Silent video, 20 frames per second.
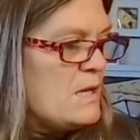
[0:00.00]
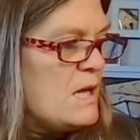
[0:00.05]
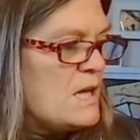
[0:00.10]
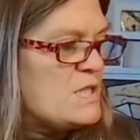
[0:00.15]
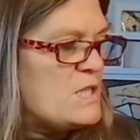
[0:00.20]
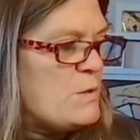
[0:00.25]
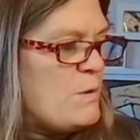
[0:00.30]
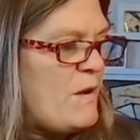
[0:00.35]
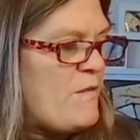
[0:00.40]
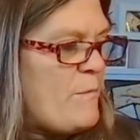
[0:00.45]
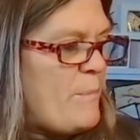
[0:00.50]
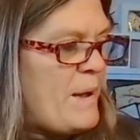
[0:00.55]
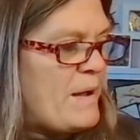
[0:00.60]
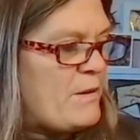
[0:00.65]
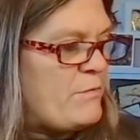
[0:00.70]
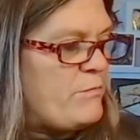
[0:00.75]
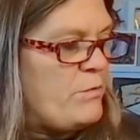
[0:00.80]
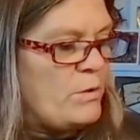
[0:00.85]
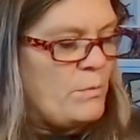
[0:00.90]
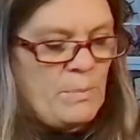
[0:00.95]
I do have a
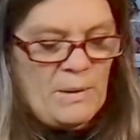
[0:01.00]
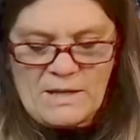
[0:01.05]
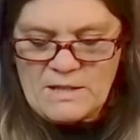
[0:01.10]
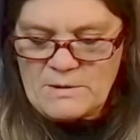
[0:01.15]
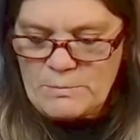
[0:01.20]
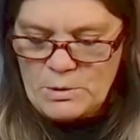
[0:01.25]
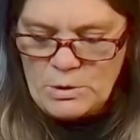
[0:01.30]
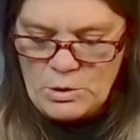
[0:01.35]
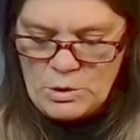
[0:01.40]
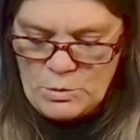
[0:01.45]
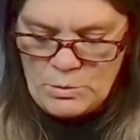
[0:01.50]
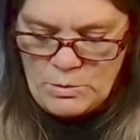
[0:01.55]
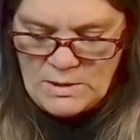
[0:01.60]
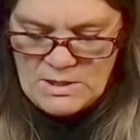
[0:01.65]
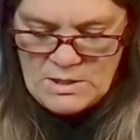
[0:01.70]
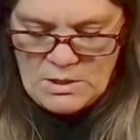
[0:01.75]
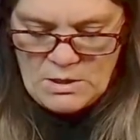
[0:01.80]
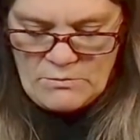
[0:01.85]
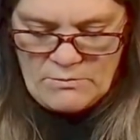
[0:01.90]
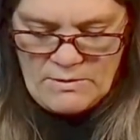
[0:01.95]
bag full, but as per usual,
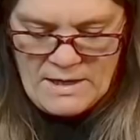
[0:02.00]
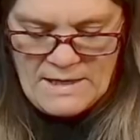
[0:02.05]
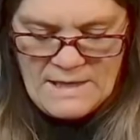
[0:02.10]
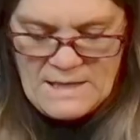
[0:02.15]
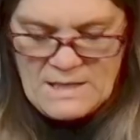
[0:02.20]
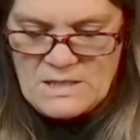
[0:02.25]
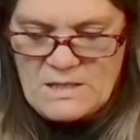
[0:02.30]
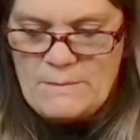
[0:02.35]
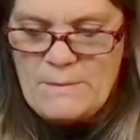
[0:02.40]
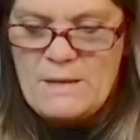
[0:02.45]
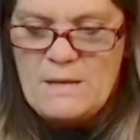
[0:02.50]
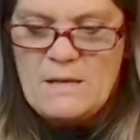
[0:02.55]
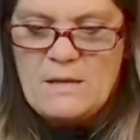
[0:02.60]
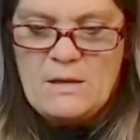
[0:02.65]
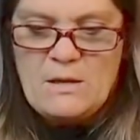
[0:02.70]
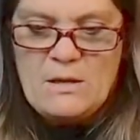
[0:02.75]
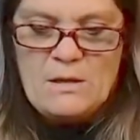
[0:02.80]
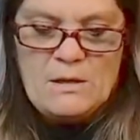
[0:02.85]
it's not right next to me.